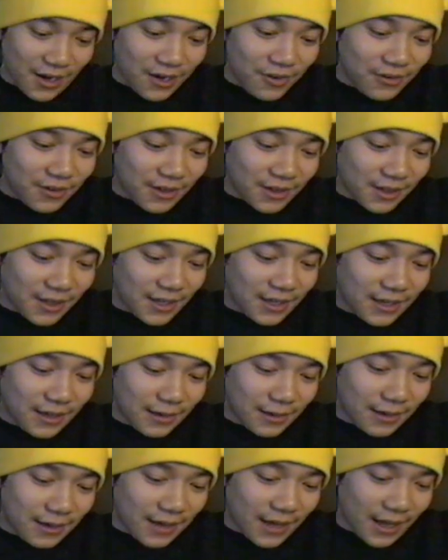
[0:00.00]

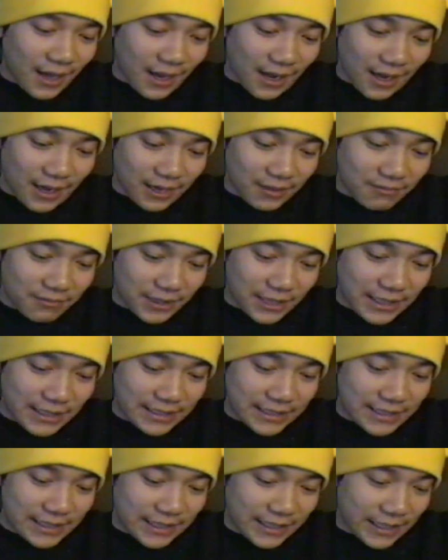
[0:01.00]
everything that
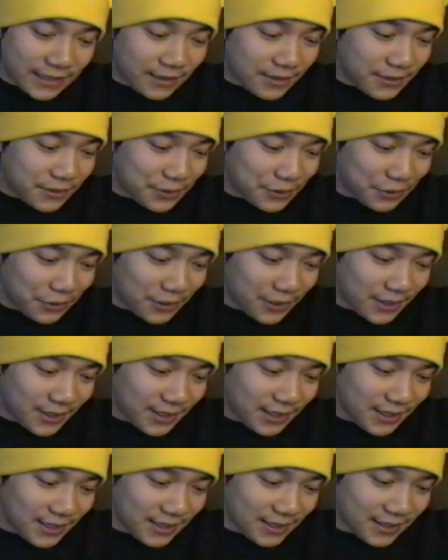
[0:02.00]
he did
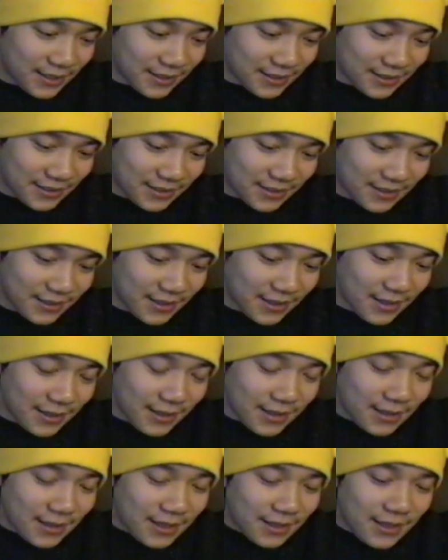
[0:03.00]
during his
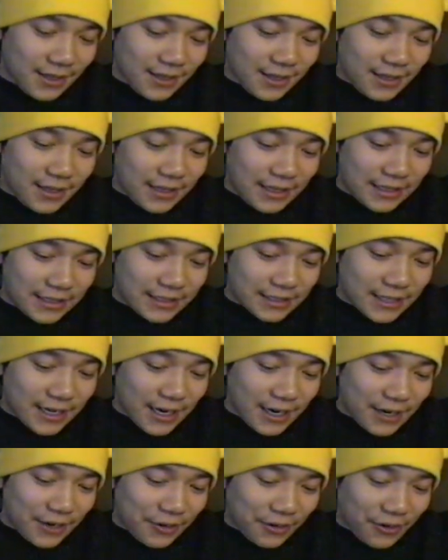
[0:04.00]

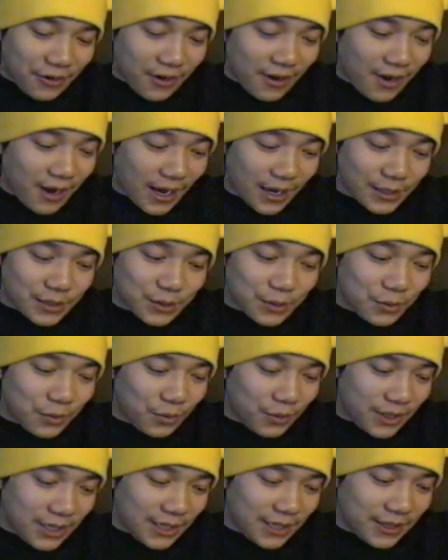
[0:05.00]
entire high
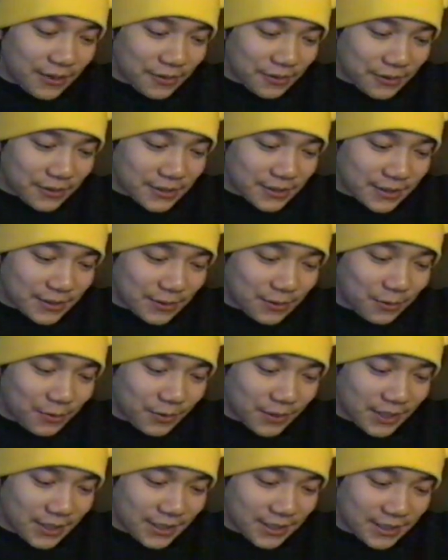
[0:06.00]
school years
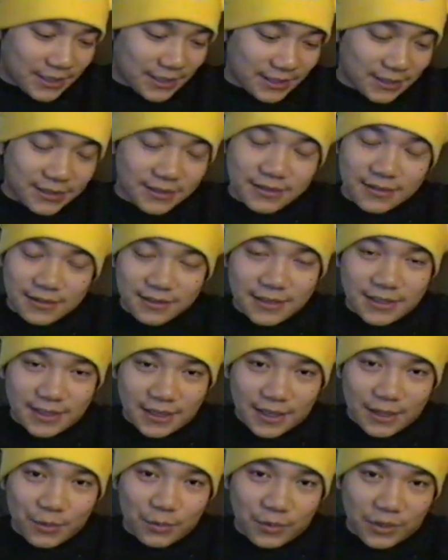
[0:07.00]
was
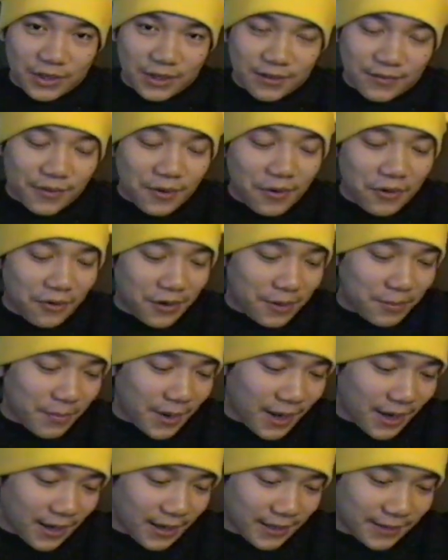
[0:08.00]
done with her in
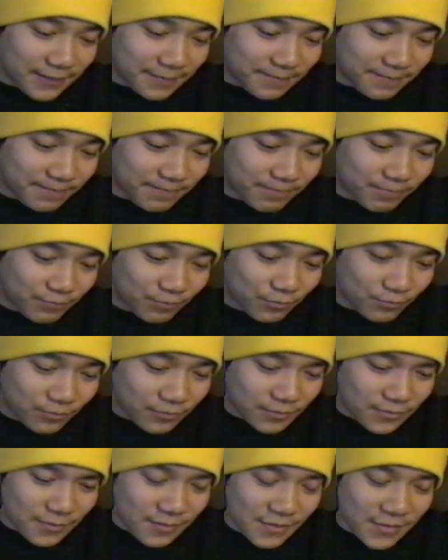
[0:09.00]
mind.
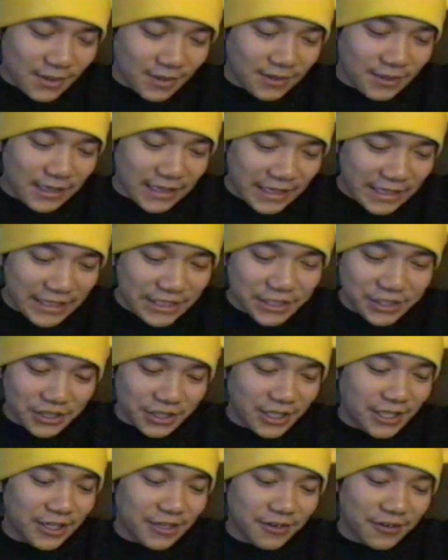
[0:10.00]

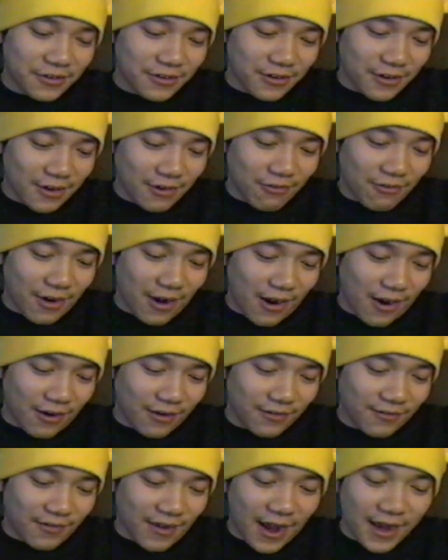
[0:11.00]
Each year
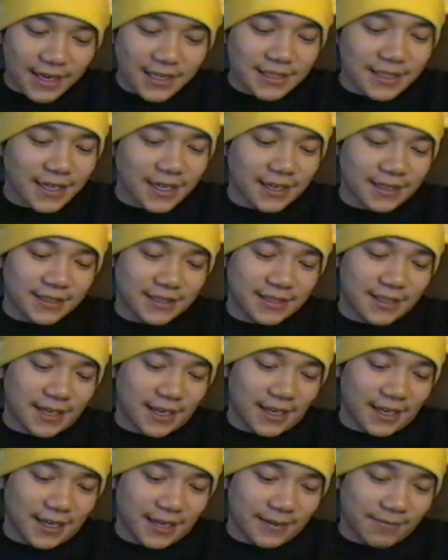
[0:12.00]
around Valentine's
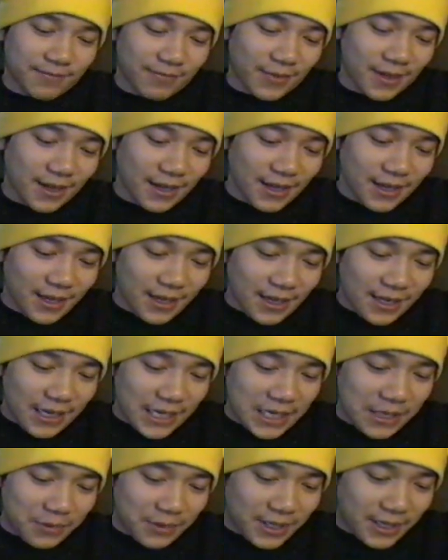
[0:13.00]
Day,
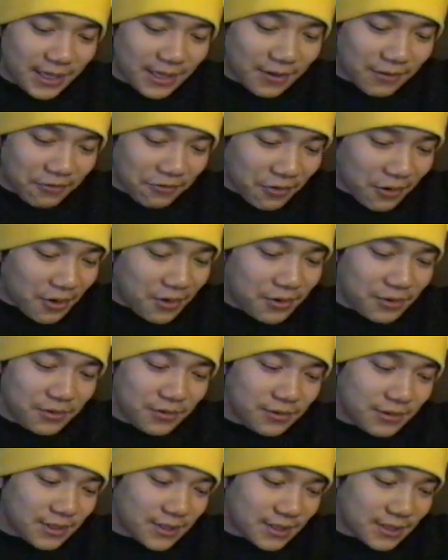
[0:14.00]
he would get a
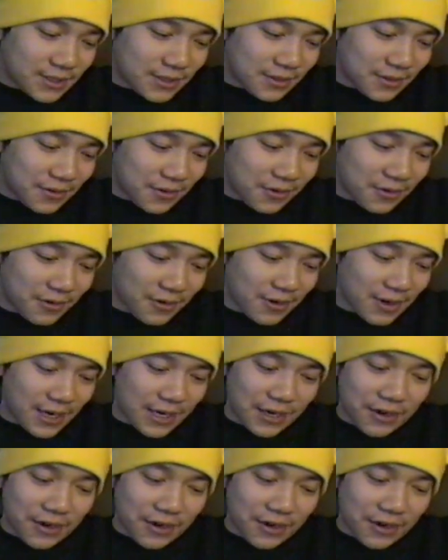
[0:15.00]
rose or